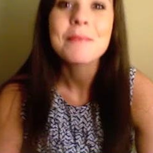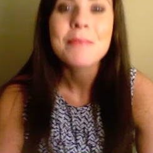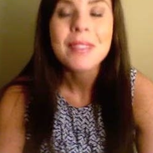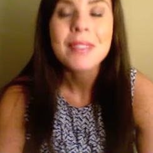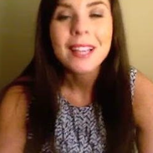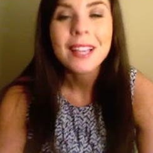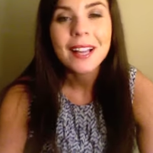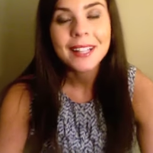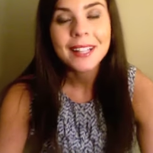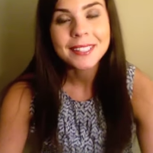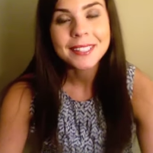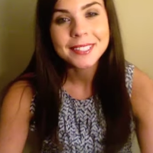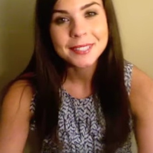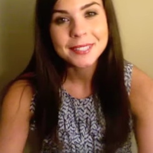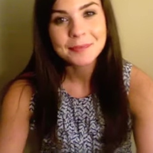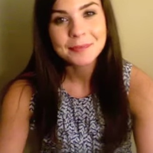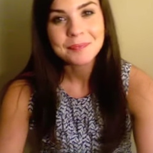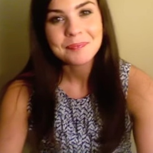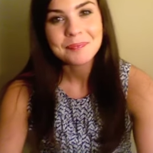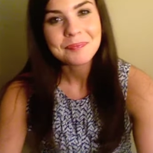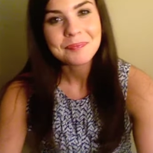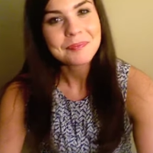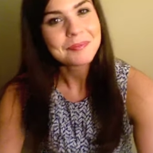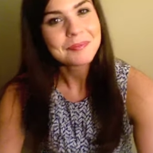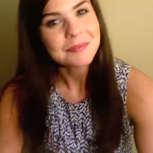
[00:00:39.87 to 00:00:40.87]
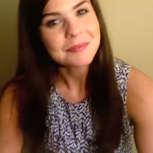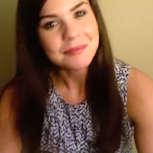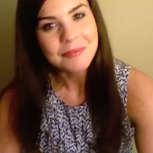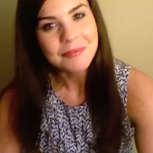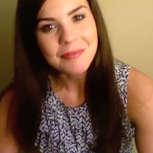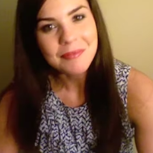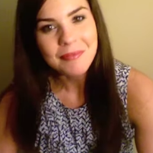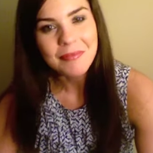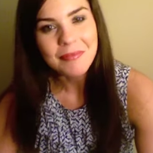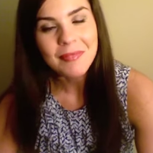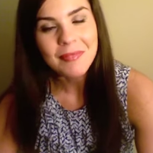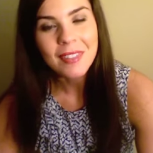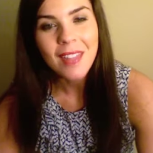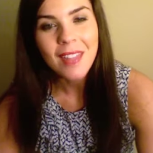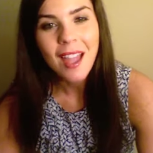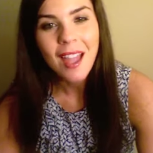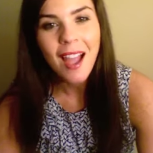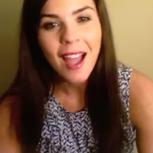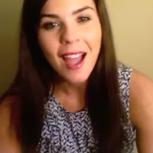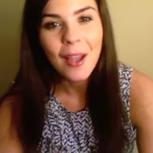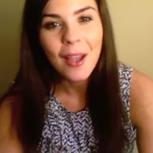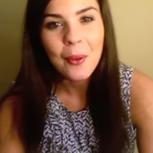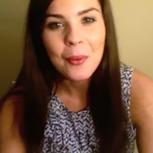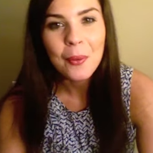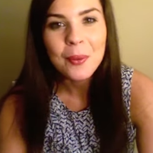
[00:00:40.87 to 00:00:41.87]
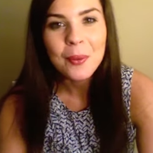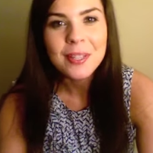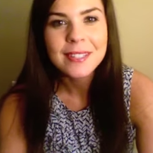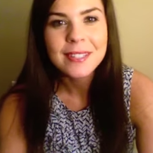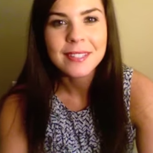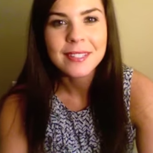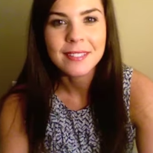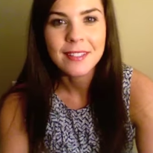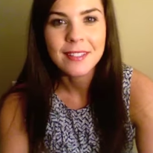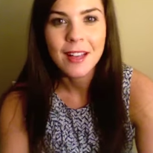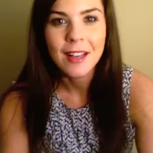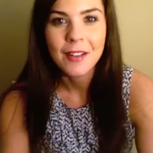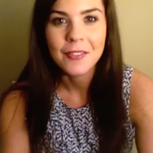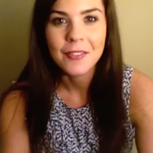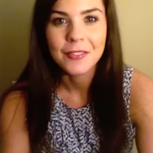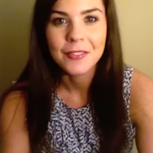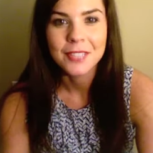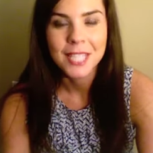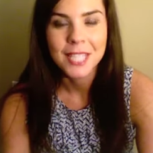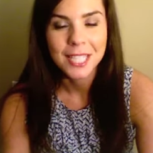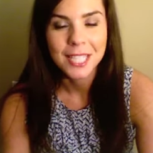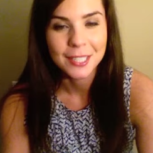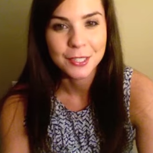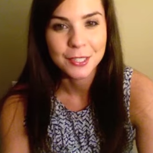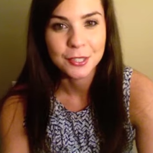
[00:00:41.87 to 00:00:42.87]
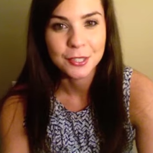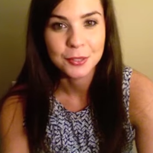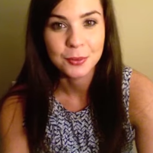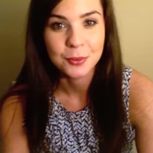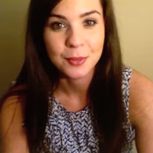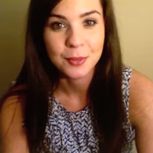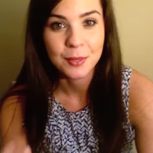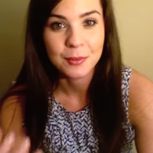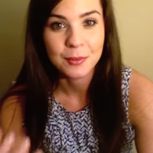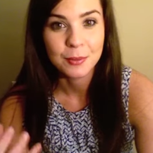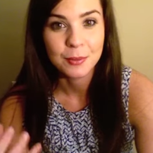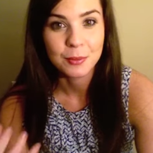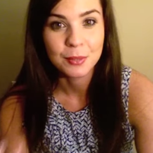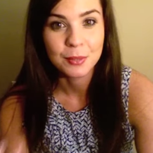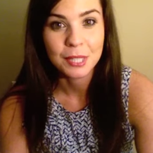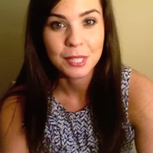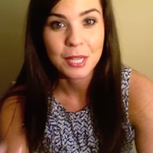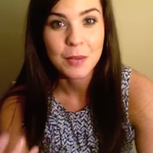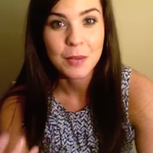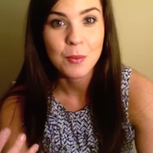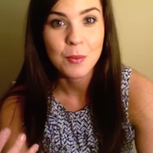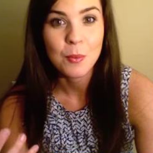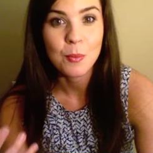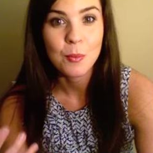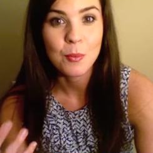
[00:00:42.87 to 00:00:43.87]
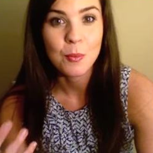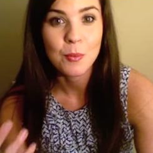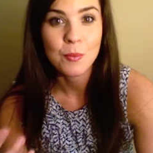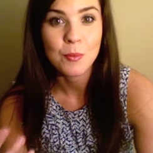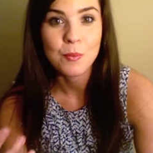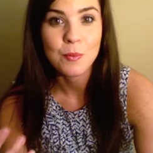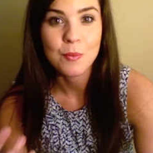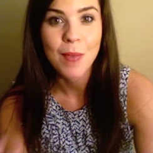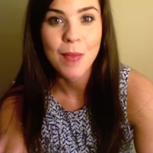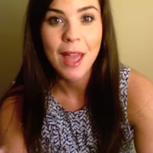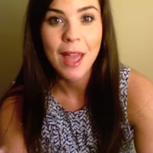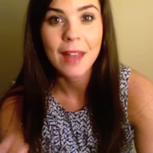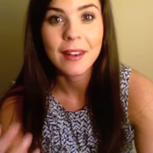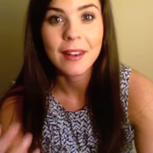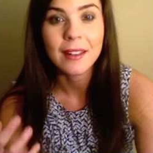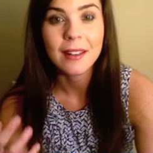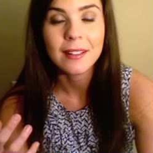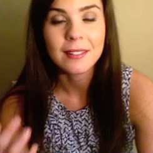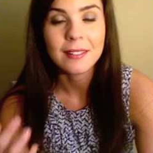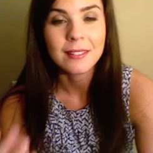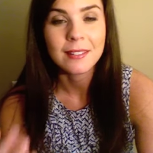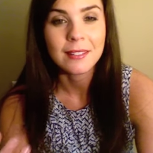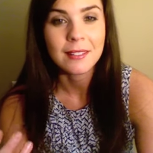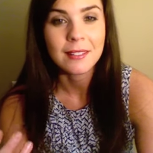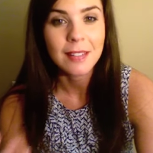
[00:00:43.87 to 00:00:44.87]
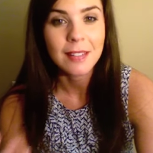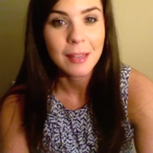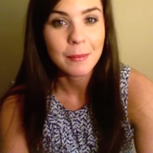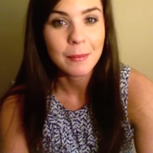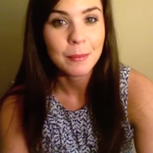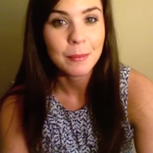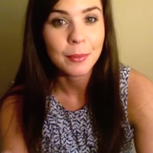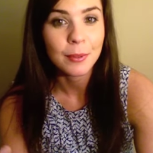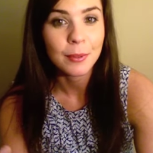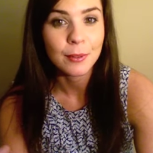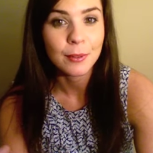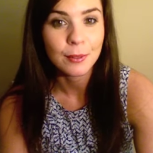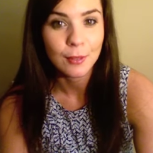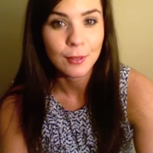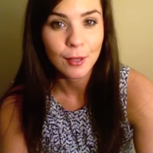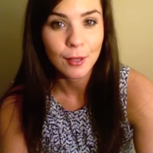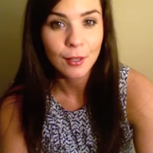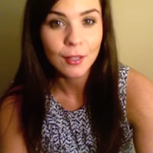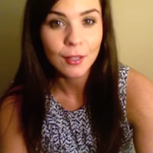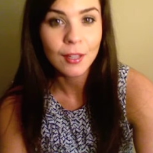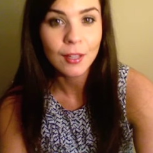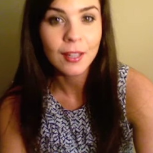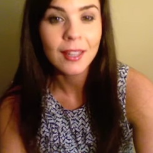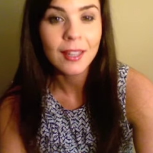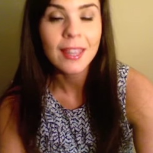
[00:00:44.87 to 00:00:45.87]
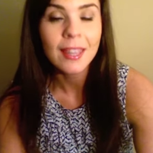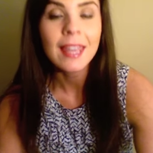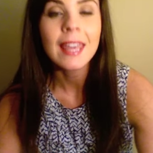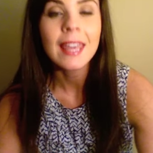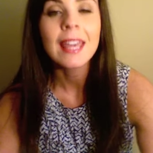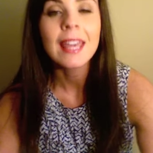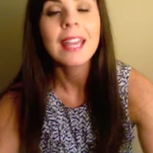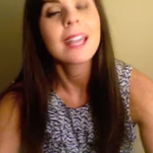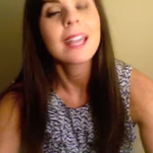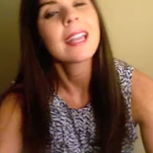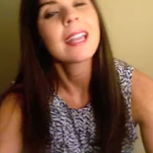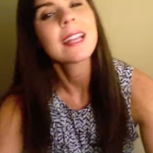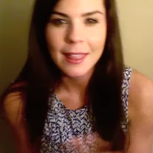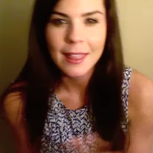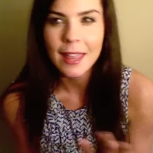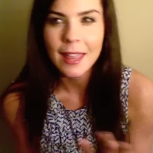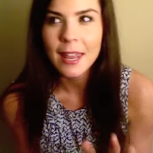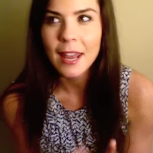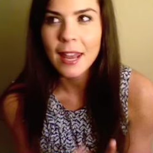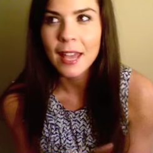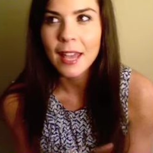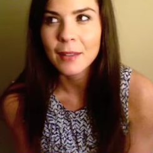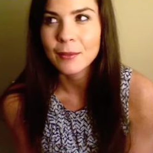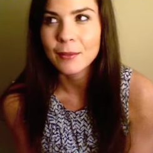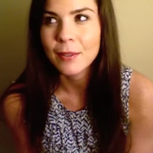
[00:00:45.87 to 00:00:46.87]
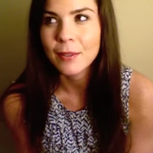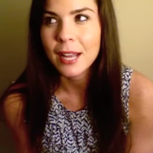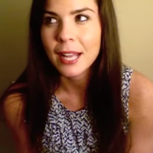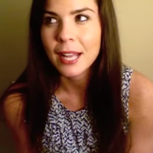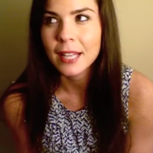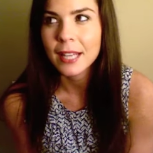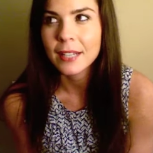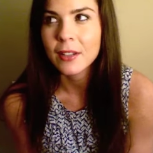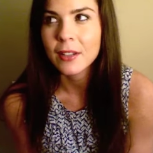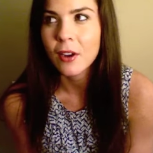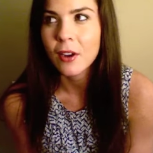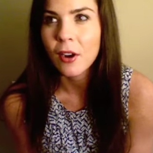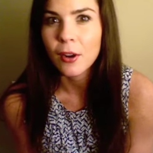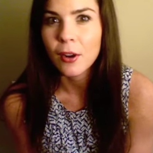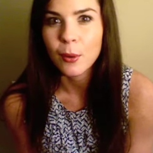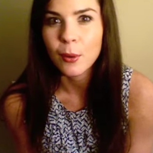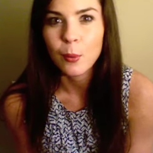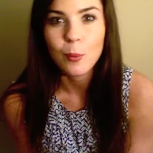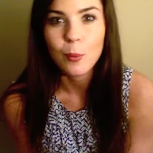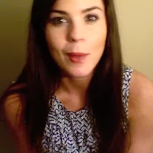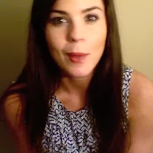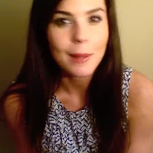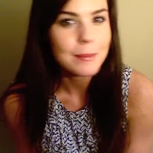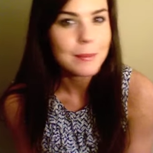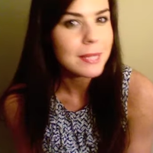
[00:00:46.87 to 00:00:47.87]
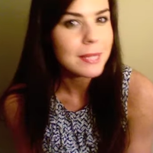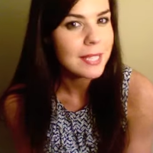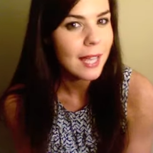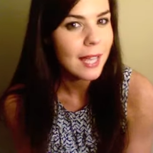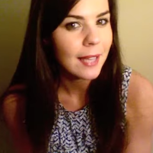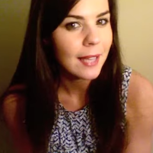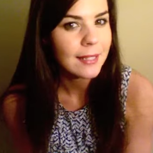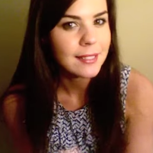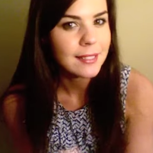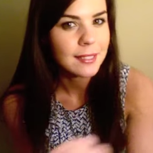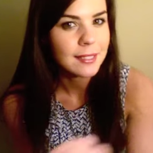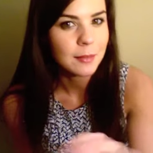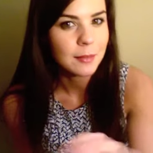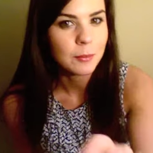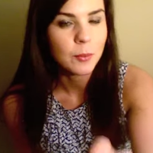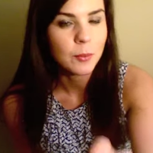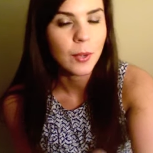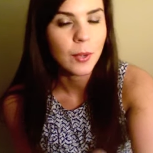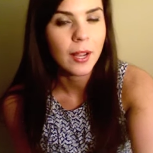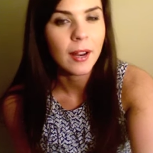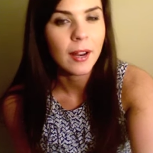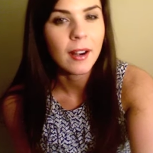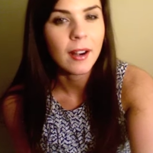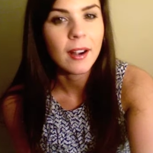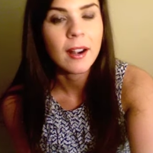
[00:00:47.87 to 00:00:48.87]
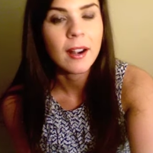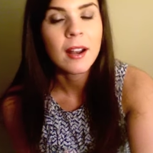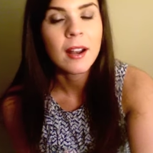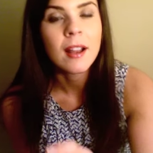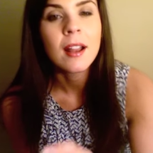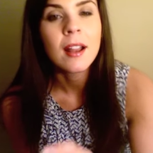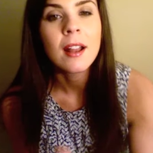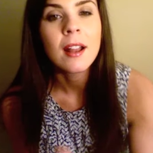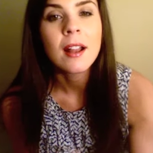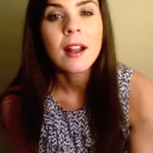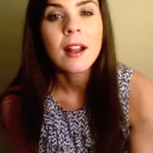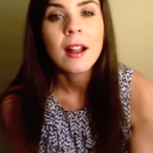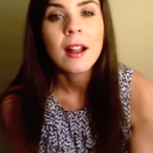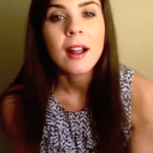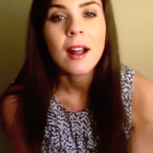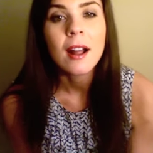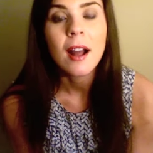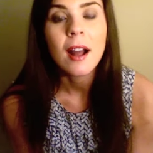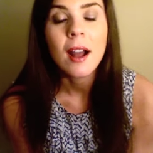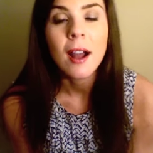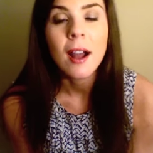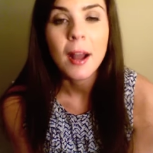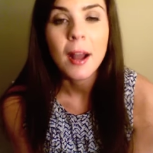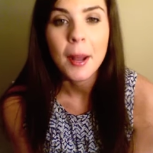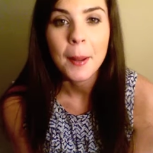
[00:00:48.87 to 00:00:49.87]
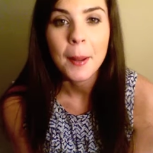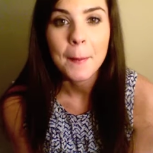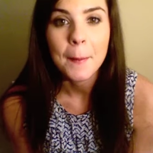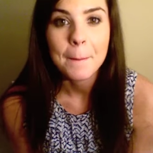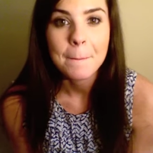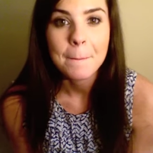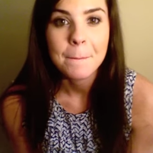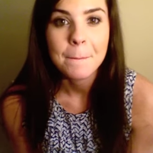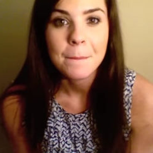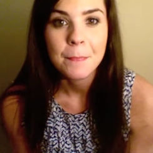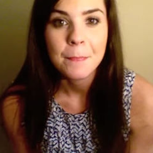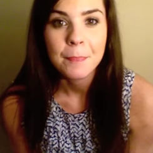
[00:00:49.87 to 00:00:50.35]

because I always love Taylor Swift's really red lip look. And I read on a website somewhere um,